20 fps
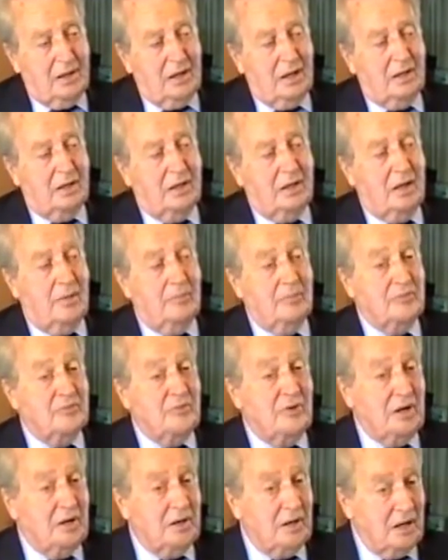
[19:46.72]
And
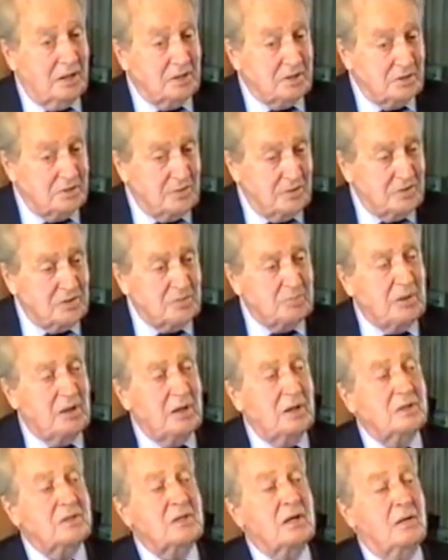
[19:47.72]
very nice, of course,
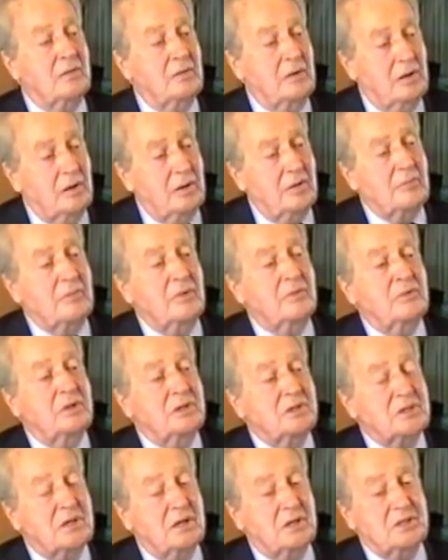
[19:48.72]
parents come along and
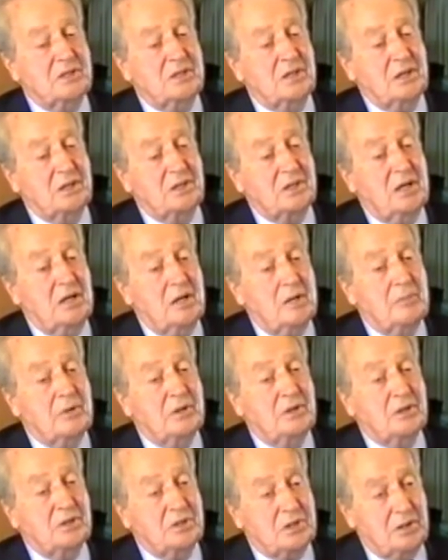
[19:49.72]
discuss things,
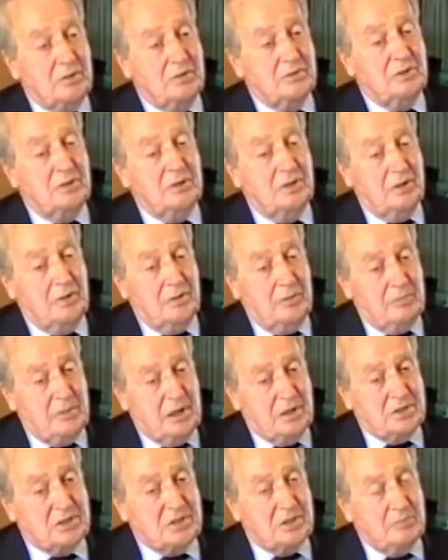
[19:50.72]
but the children are the
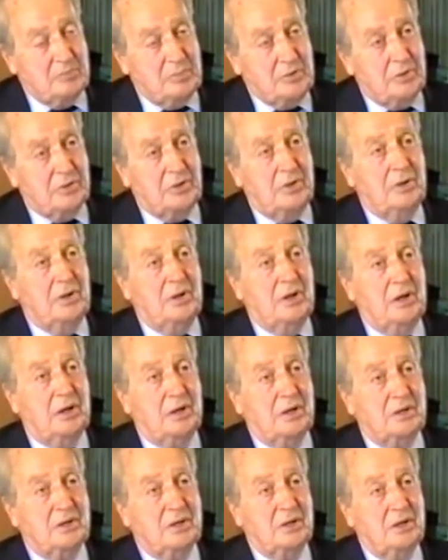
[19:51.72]
most important
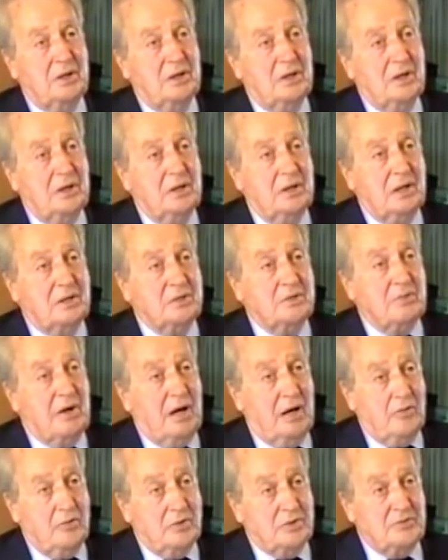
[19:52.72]
things. That's
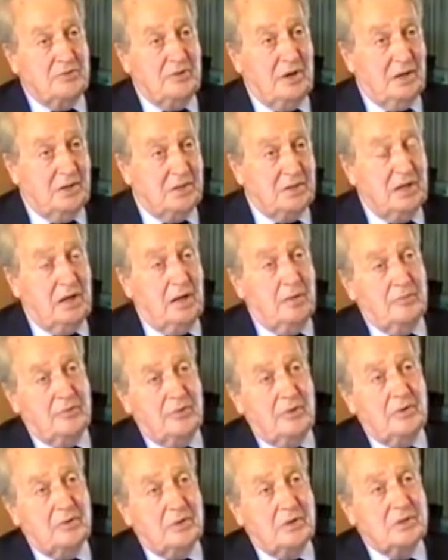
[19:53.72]
why I always find time
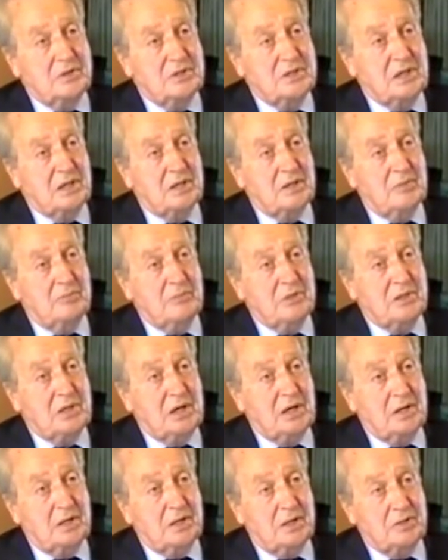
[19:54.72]
for seeing them and
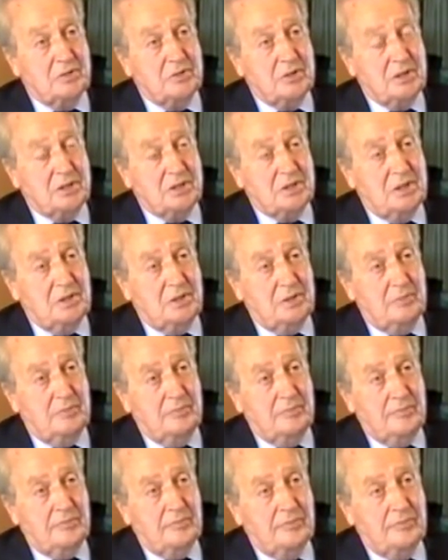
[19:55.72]
take an interest in them.